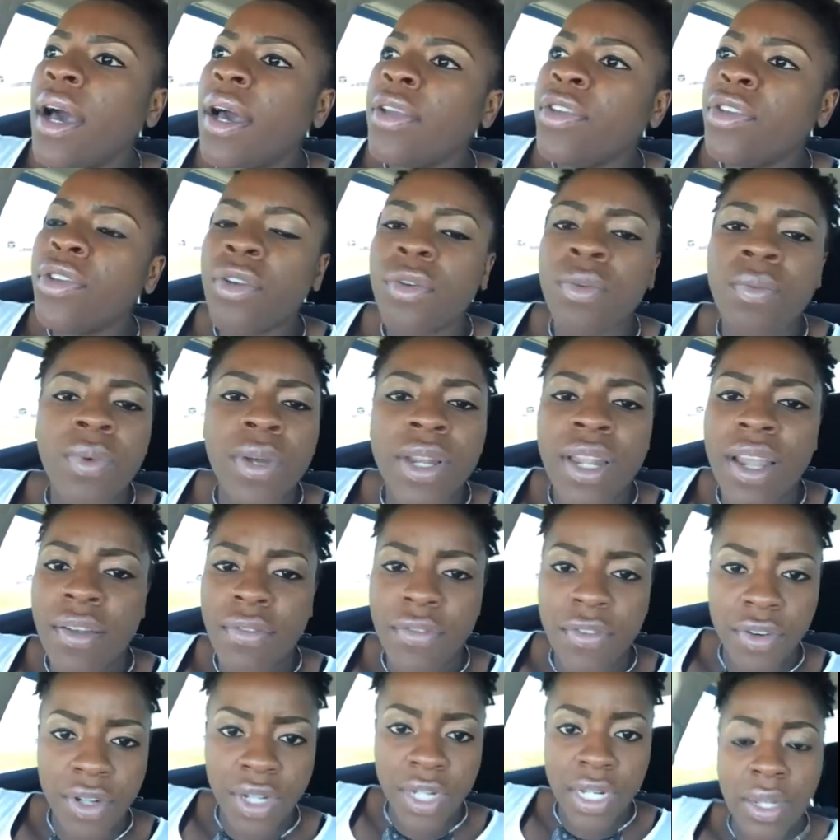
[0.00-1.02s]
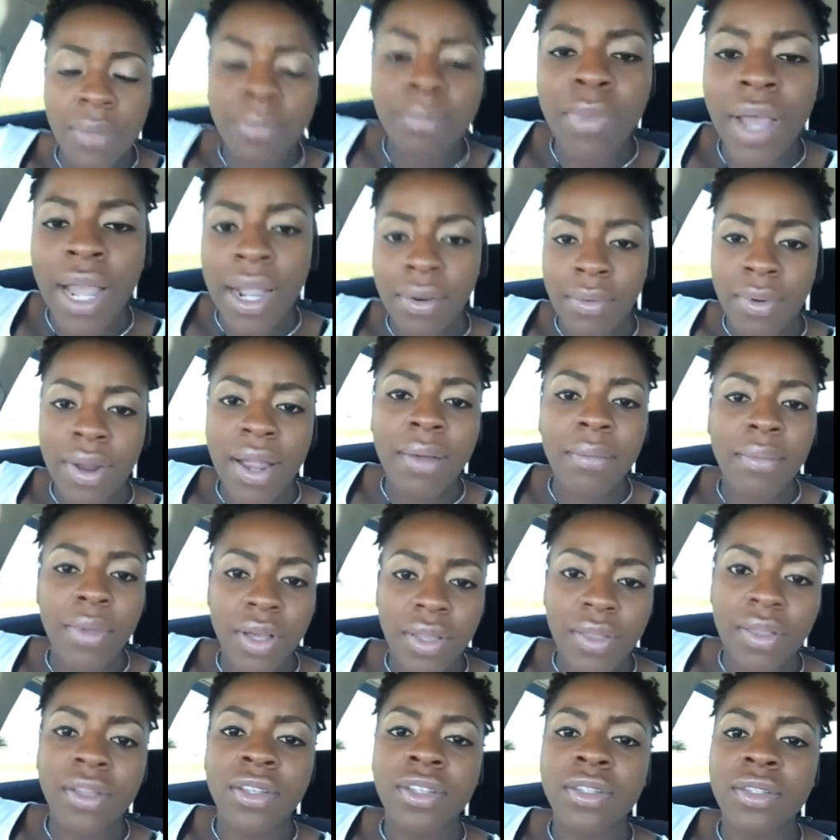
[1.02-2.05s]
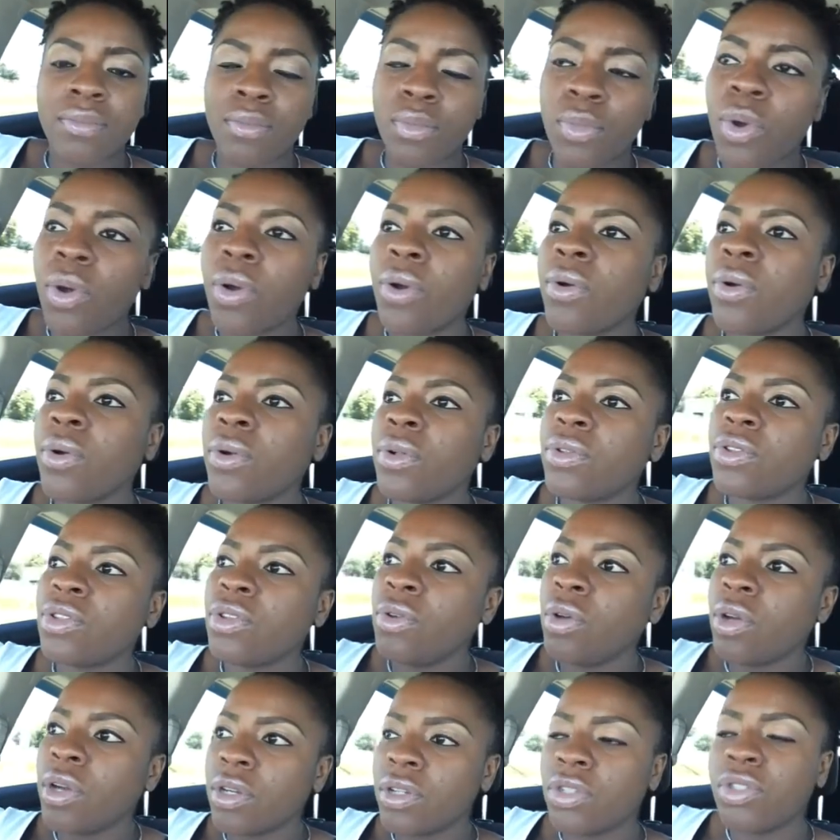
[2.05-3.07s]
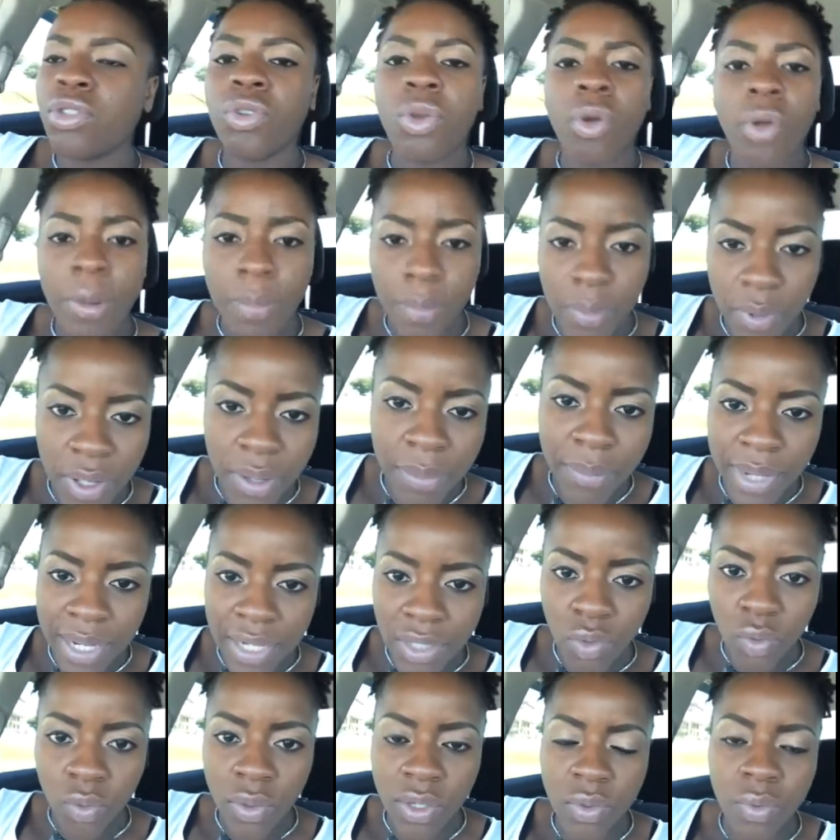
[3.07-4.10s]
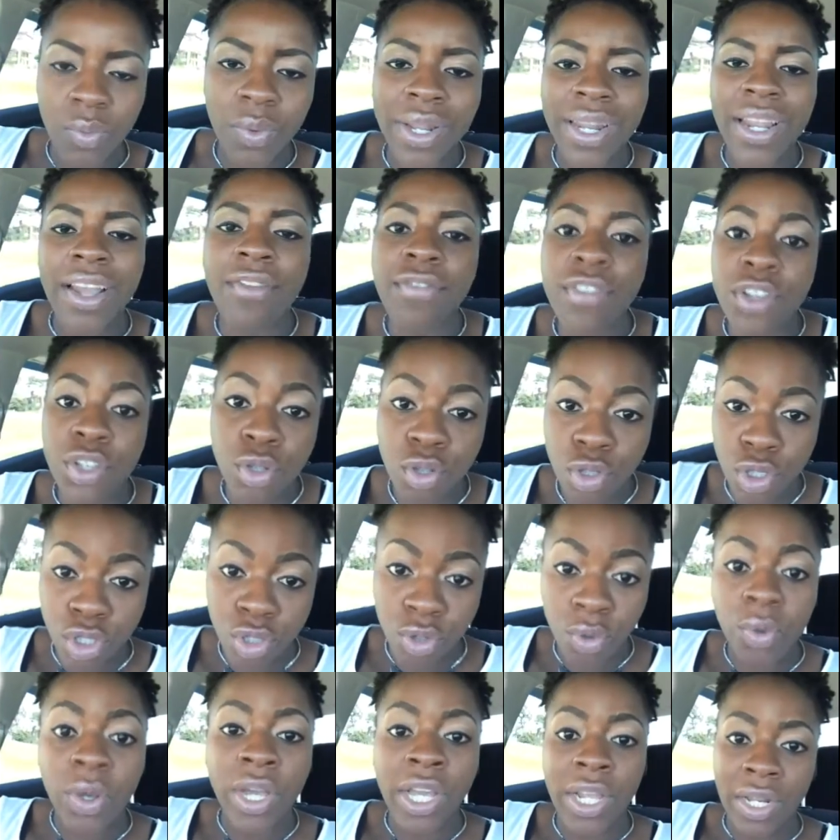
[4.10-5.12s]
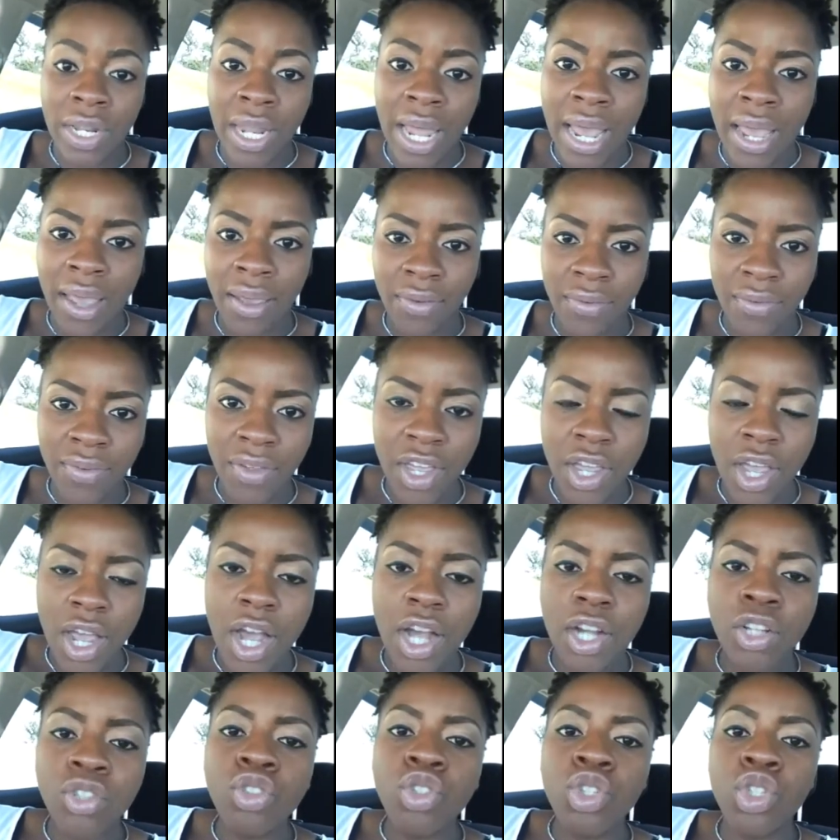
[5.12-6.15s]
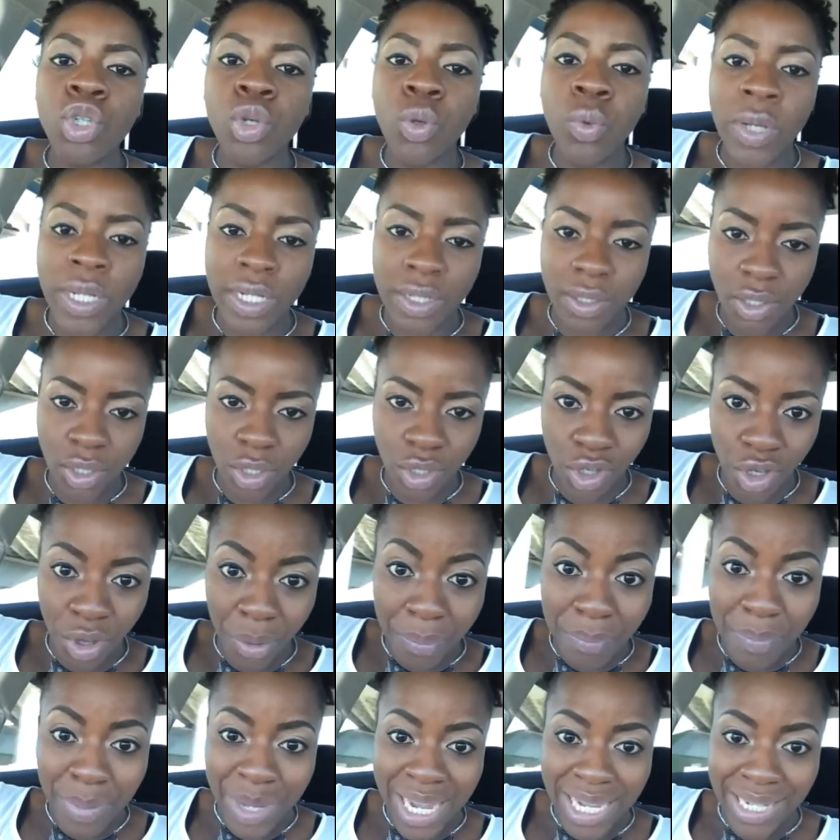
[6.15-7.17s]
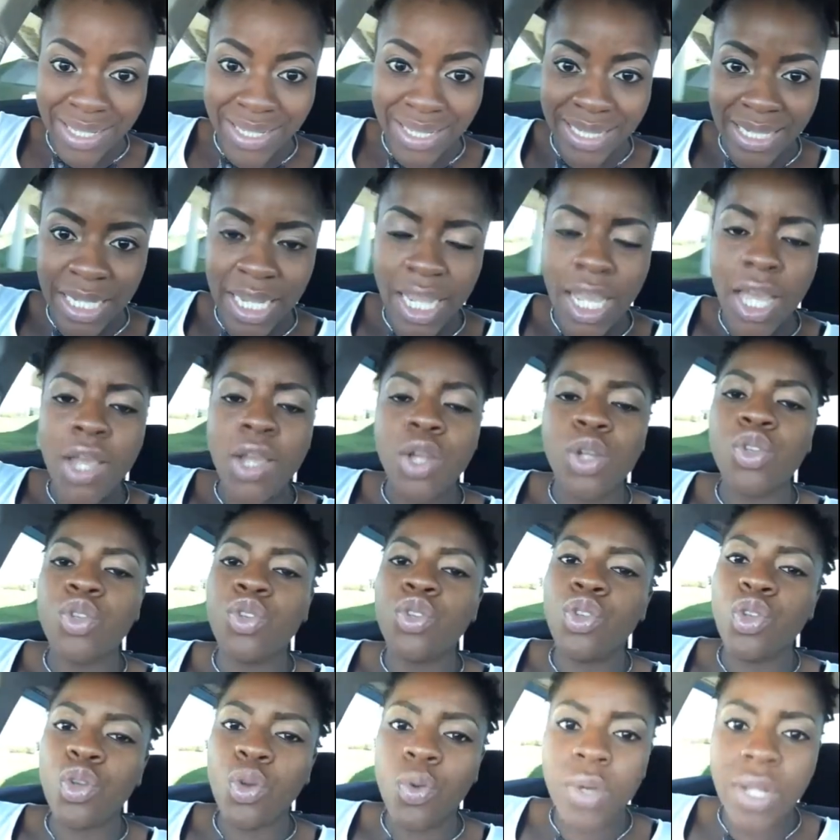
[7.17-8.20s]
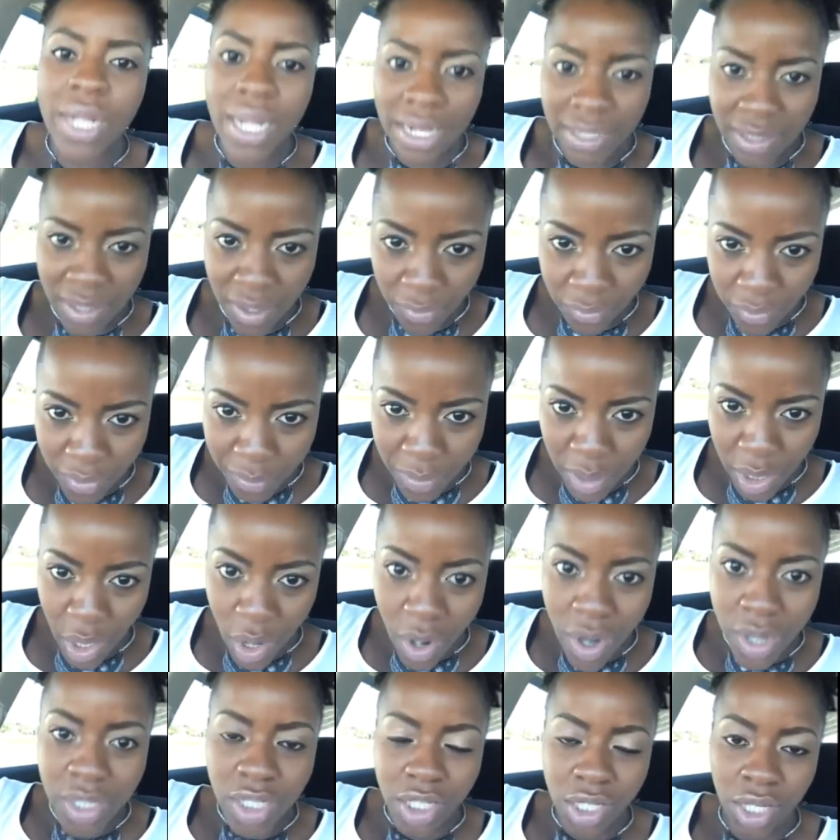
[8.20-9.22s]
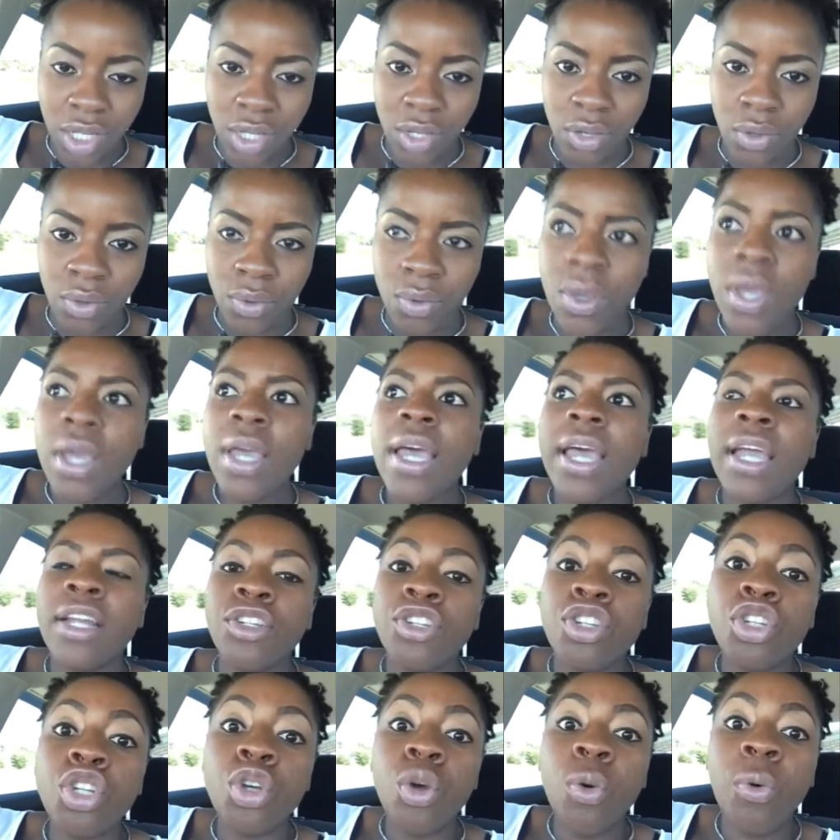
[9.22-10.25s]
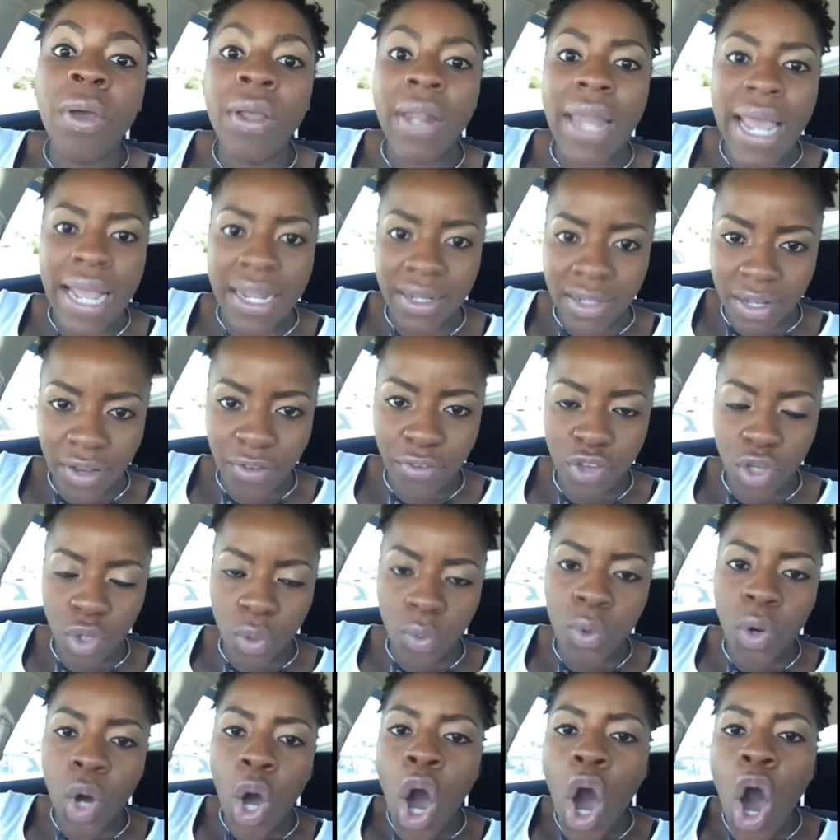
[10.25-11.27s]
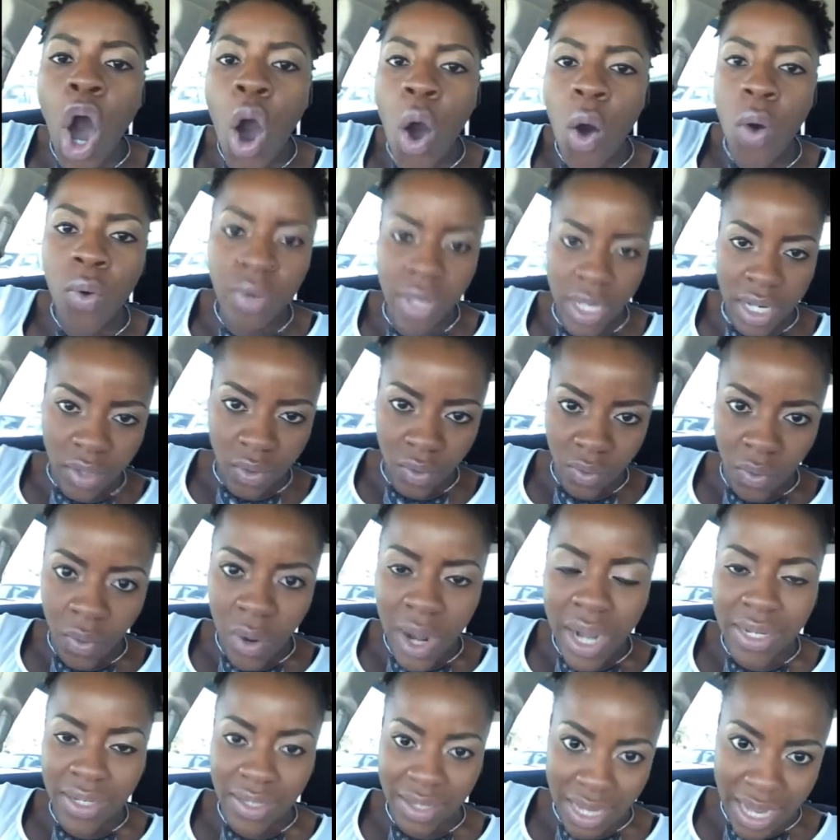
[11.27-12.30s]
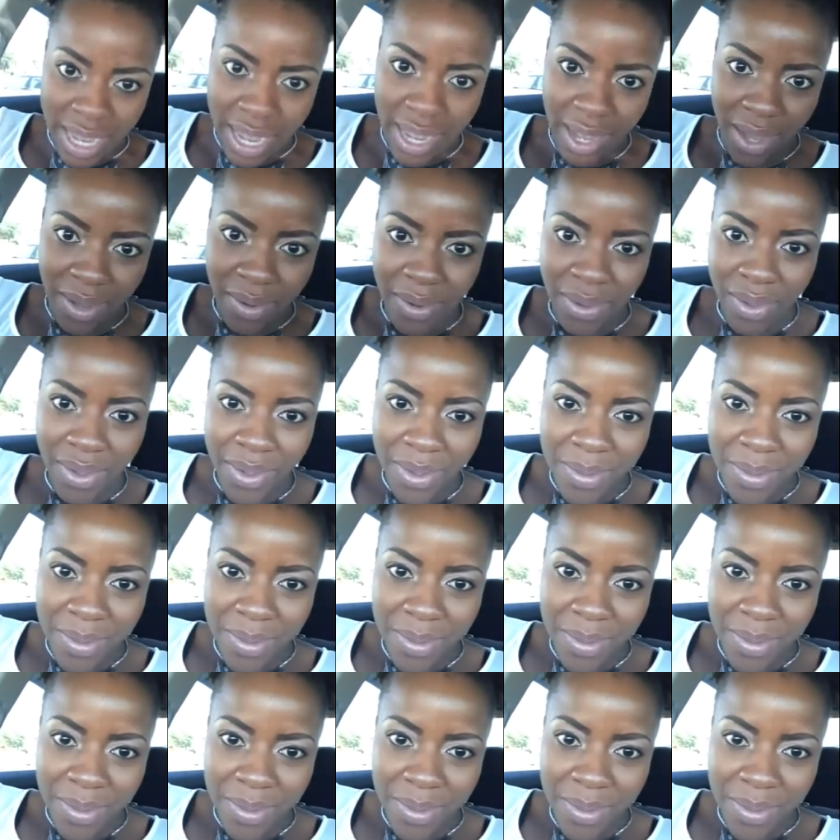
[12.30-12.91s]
you, whatever it, my grandmother's moral to her story pretty much was, whatever you do in life, do it to your best. Do it as if it belonged to you and do it as if you will own it one day.